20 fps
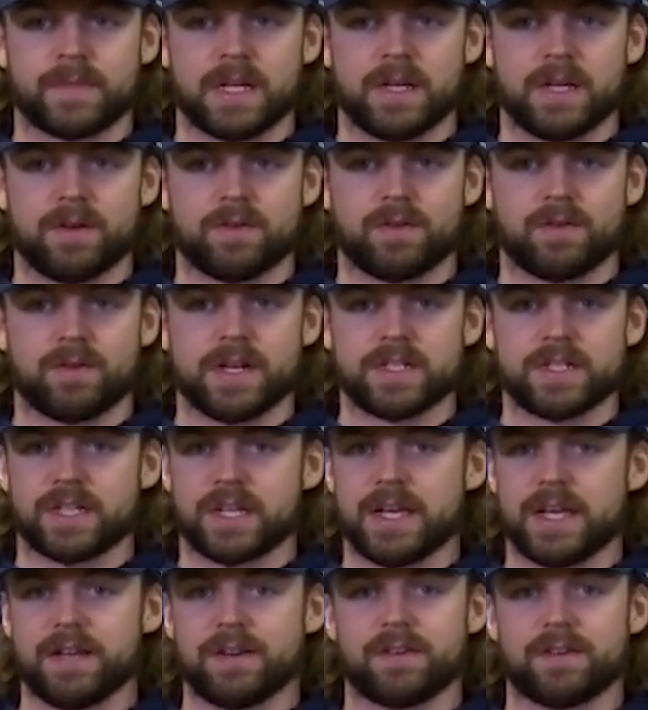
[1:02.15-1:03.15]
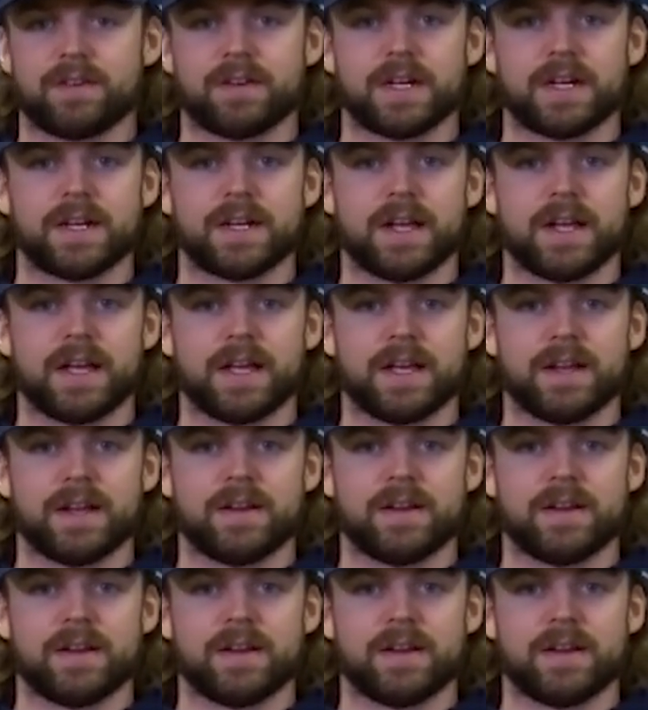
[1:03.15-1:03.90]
you know, great skater and and